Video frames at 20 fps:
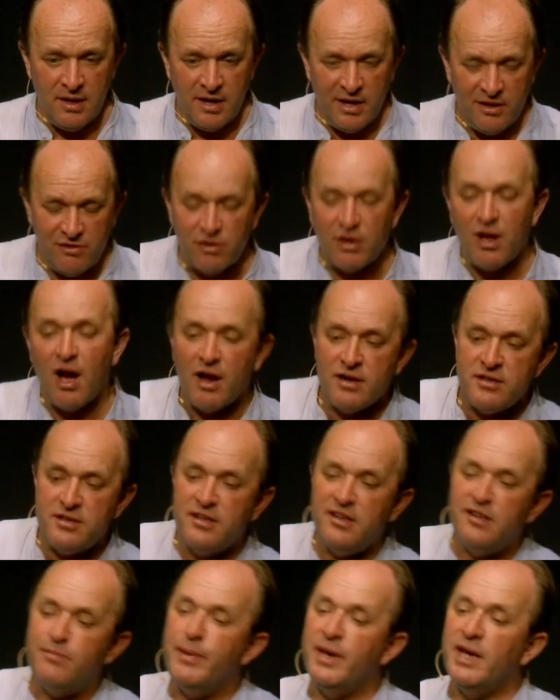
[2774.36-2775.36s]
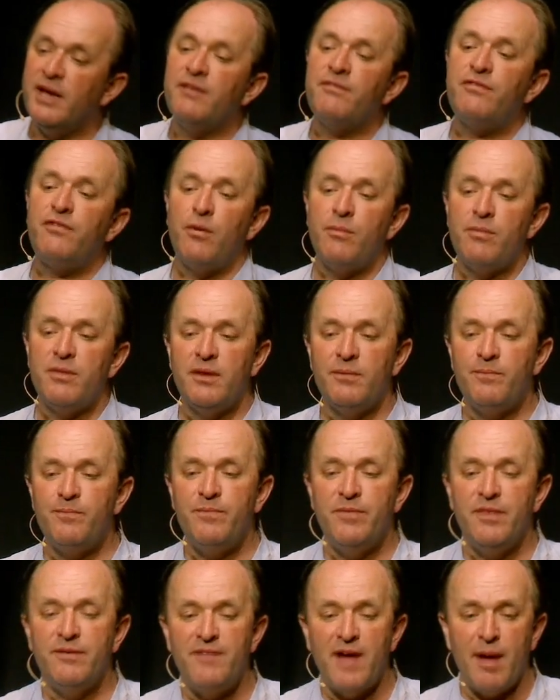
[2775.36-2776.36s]
is regarded as being from the,
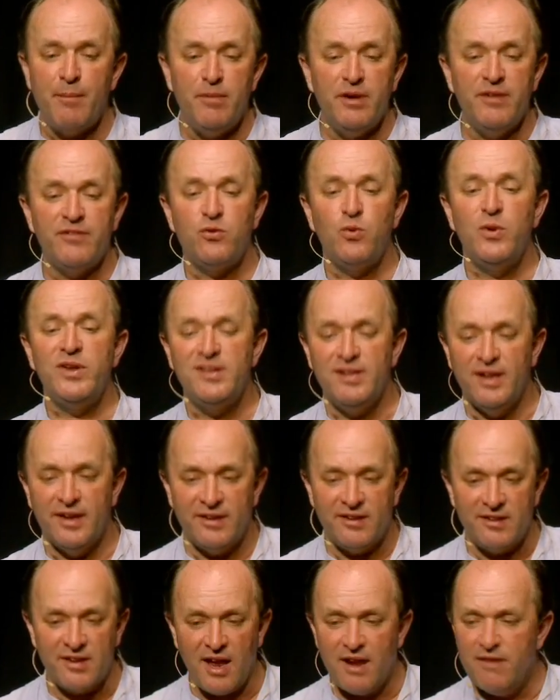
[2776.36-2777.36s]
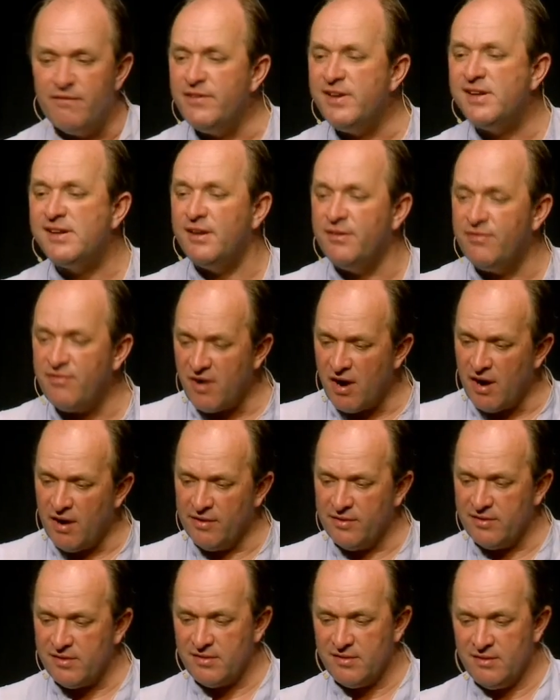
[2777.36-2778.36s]
the family of Quislings, the kind of Vichy
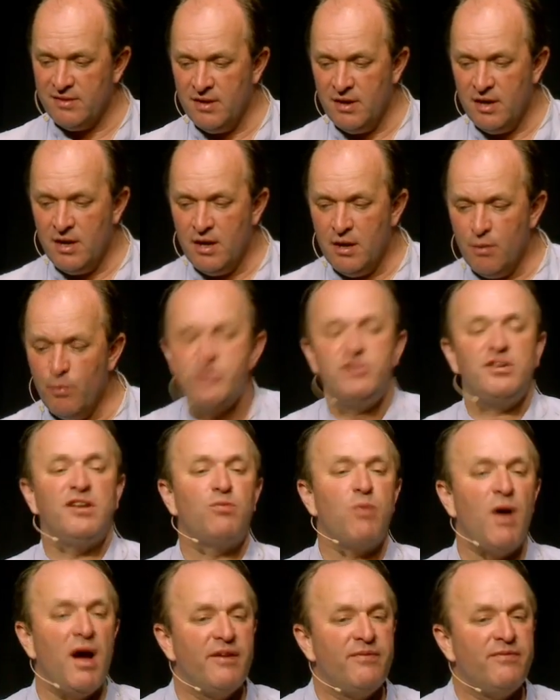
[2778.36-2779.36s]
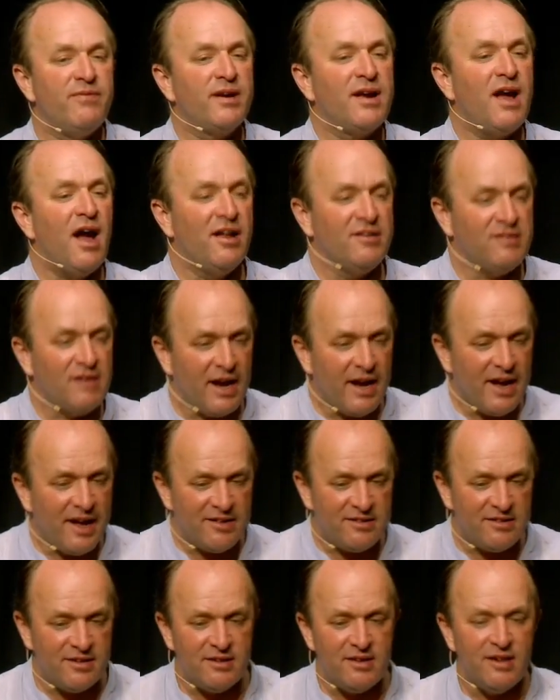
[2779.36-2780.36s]
France, which is why Karzai
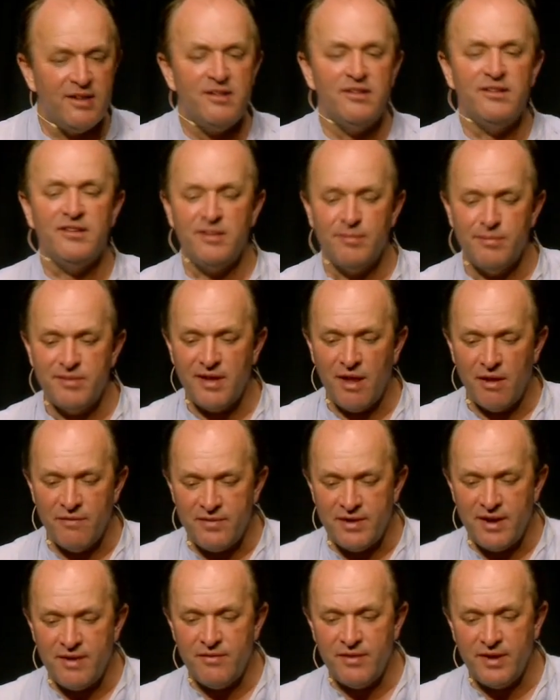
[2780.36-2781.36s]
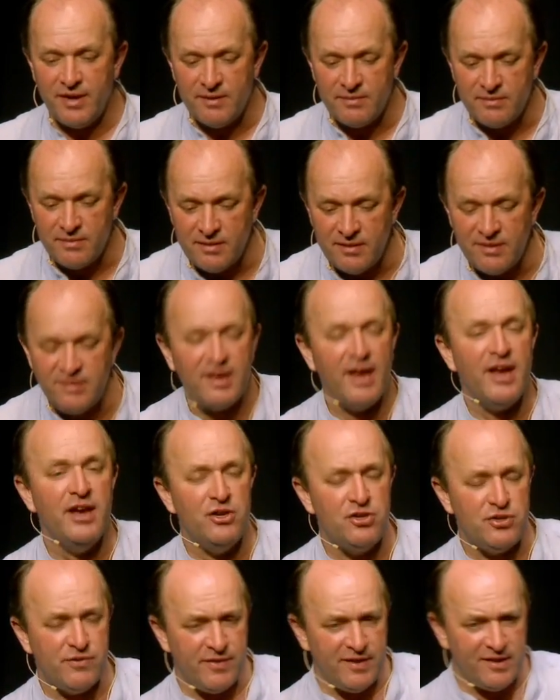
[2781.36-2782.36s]
has to distance himself at every
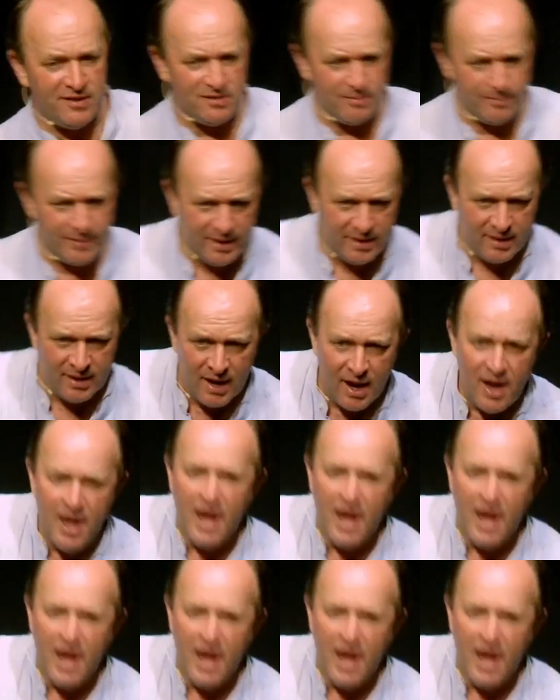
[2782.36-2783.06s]
stage if he's to be